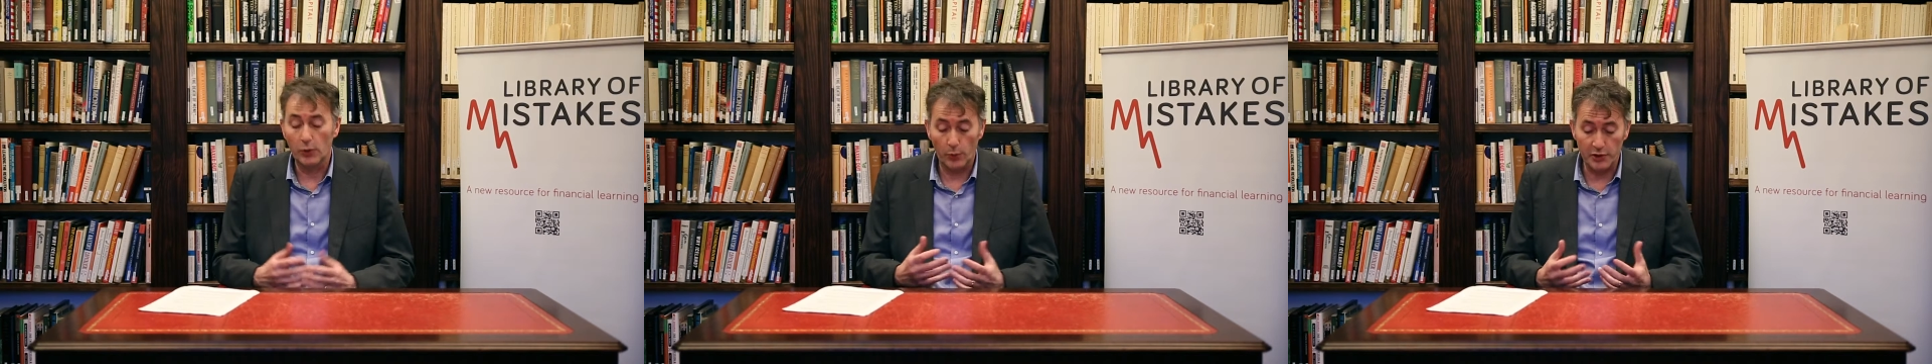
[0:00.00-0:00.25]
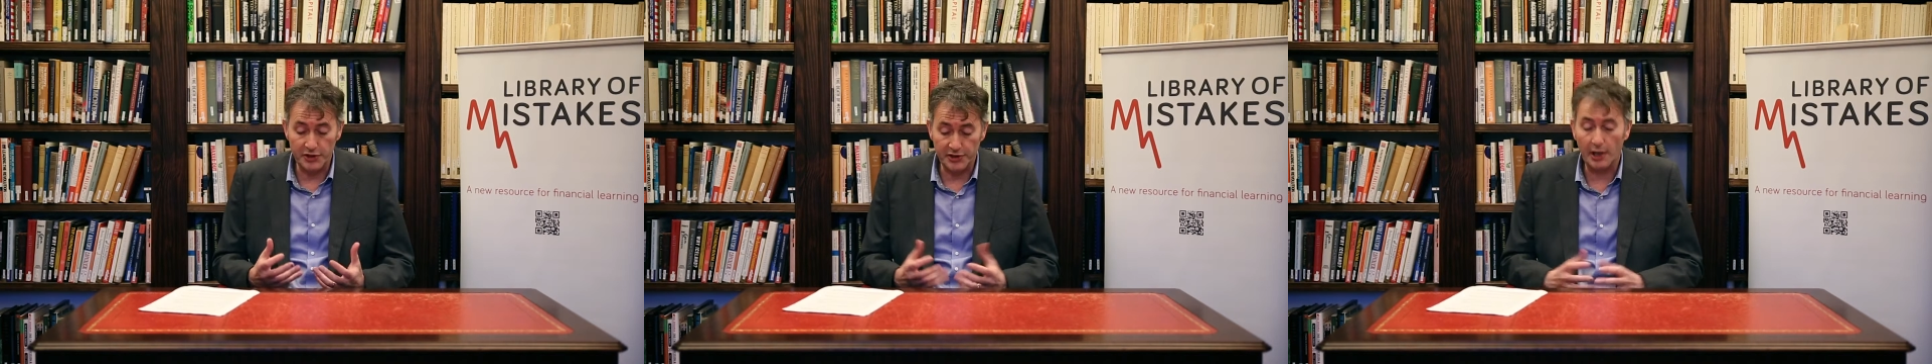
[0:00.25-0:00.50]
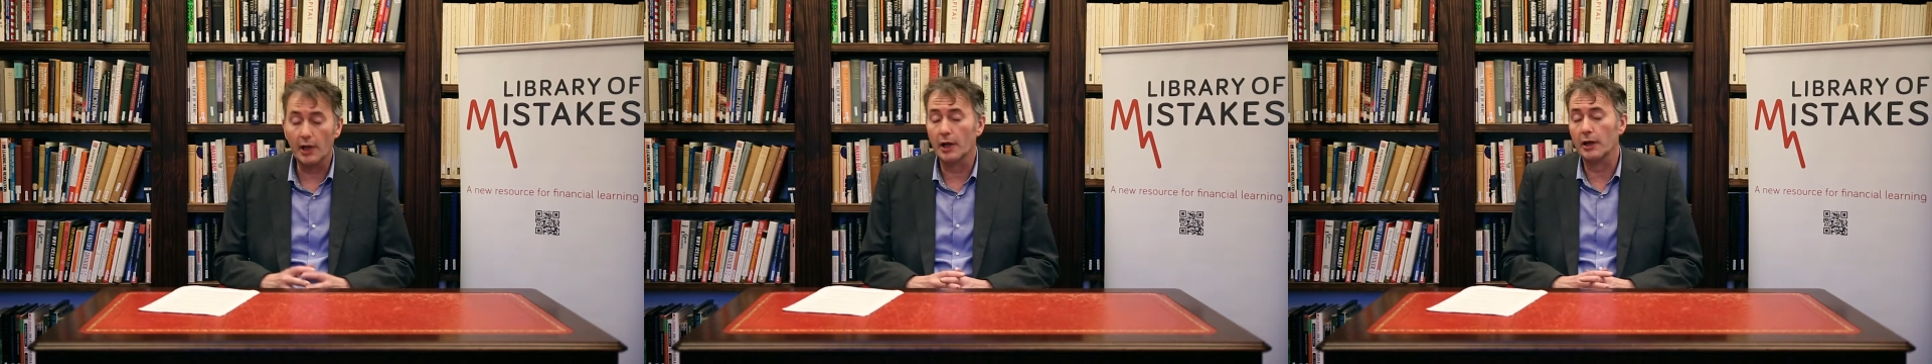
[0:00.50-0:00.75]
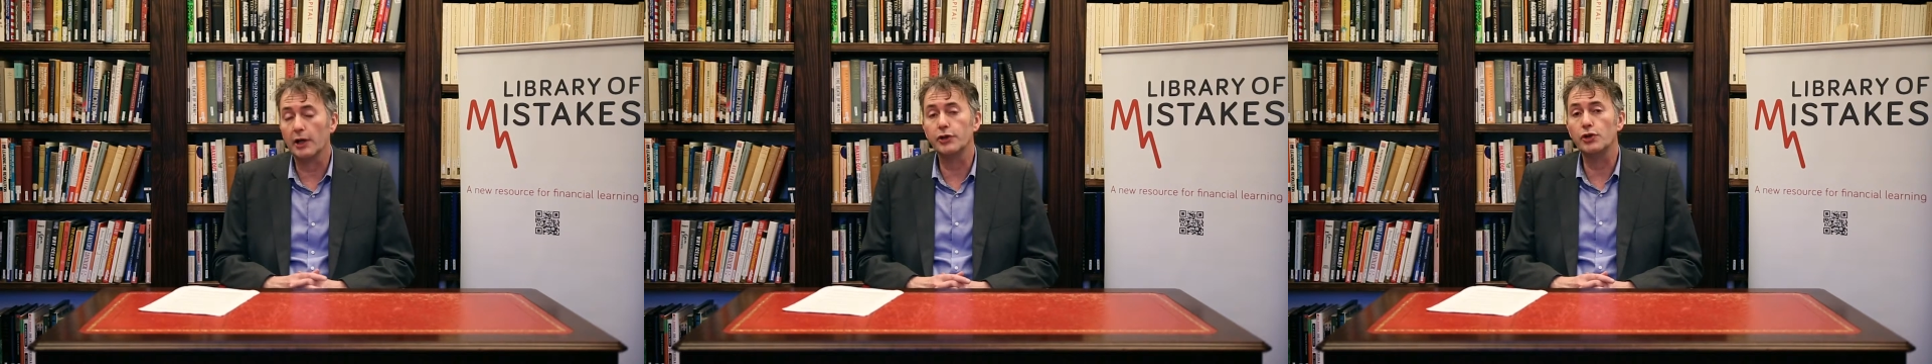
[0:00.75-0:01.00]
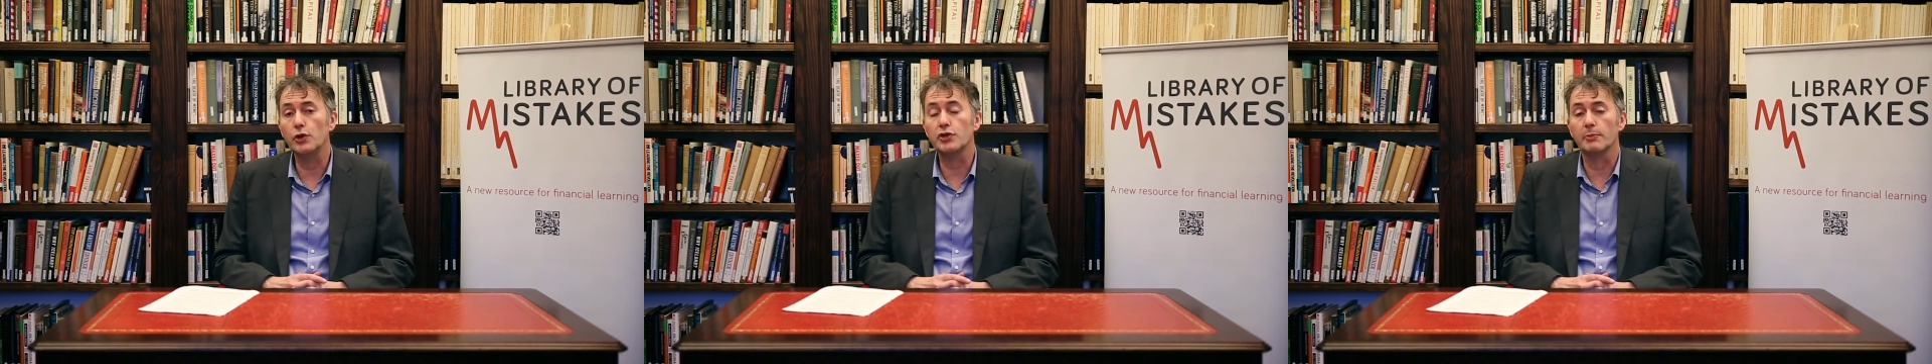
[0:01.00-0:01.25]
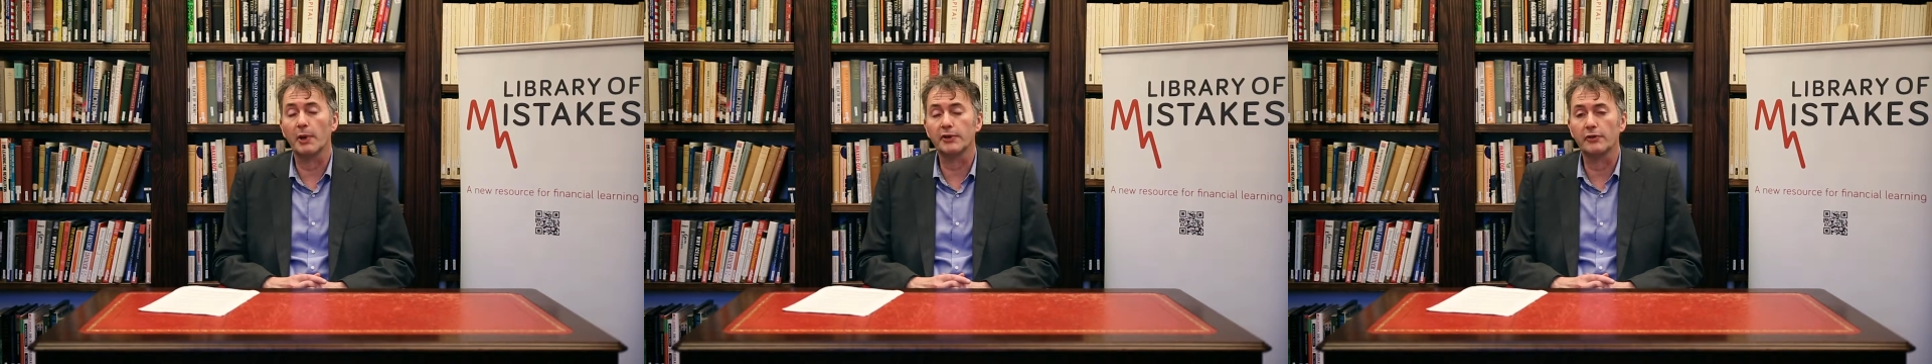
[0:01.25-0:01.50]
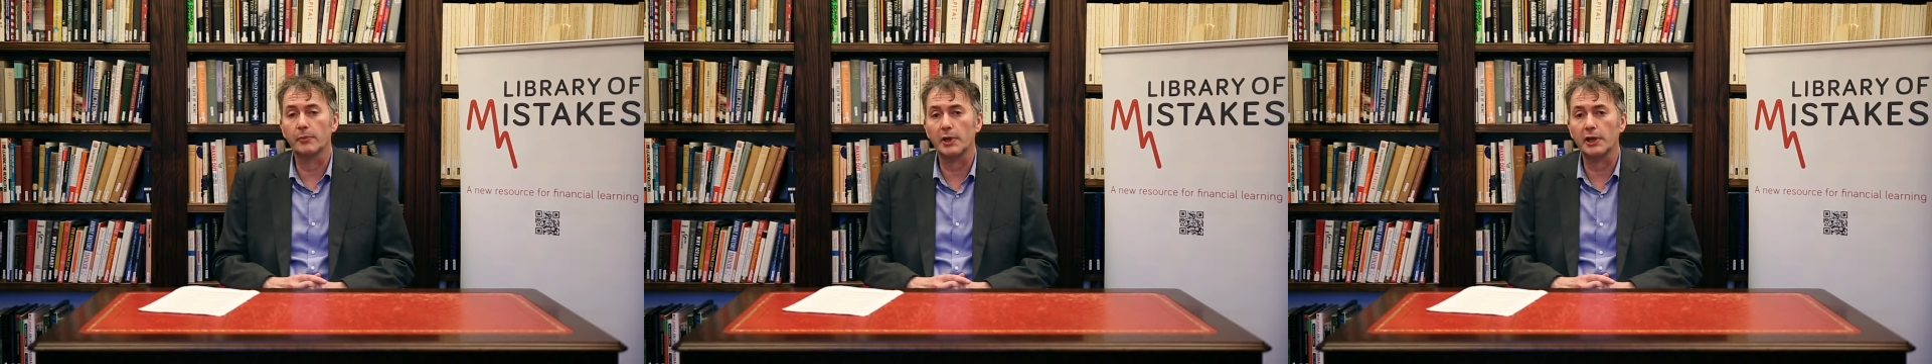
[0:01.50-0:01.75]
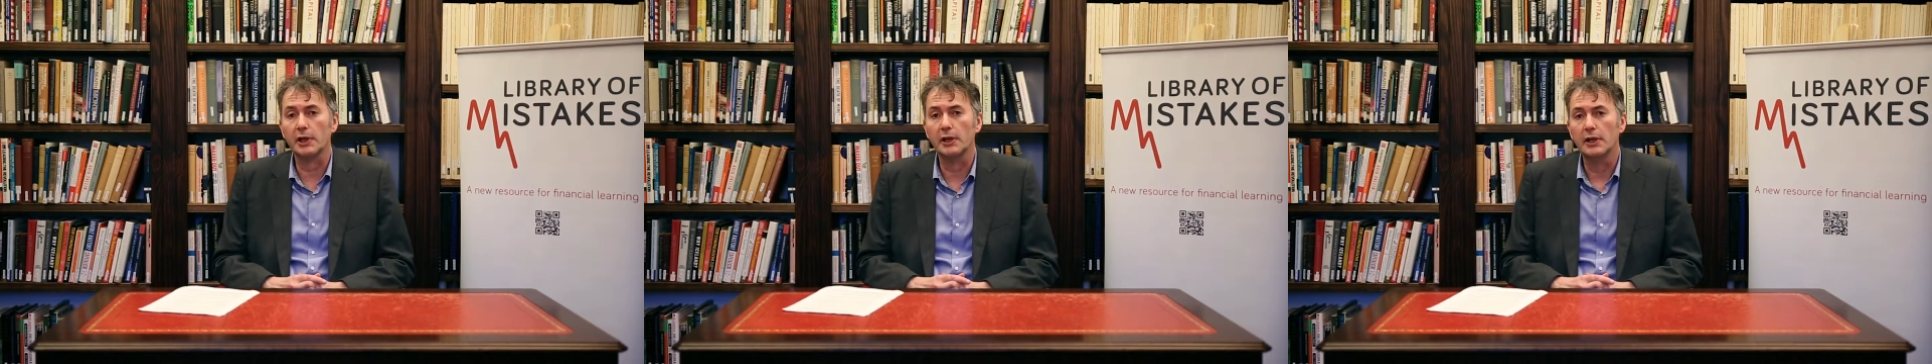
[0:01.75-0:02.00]
which is a huge amount of
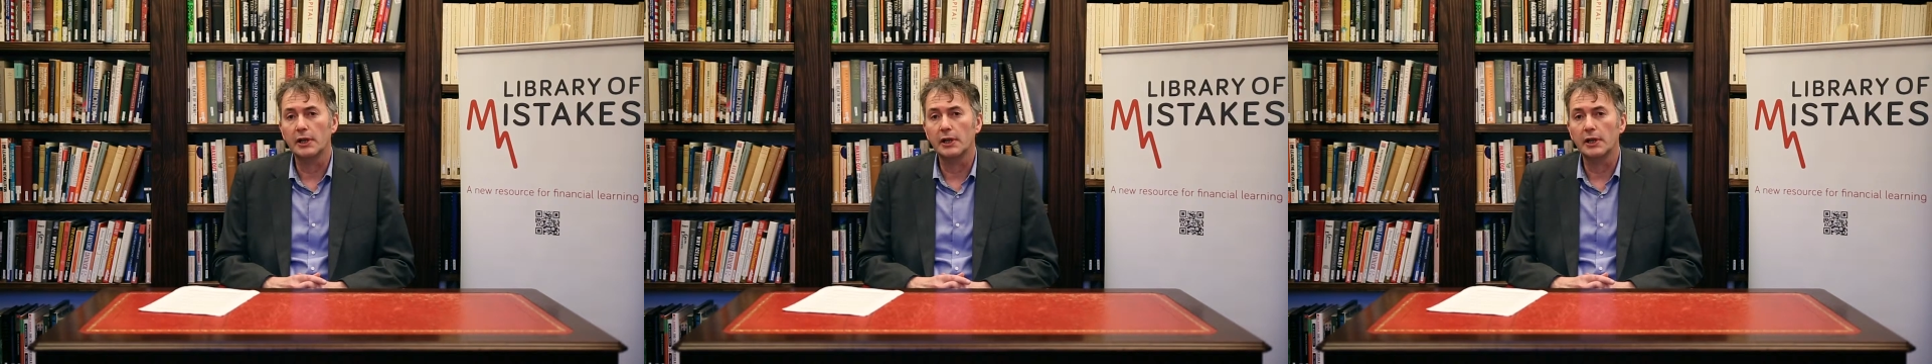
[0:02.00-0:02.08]
money,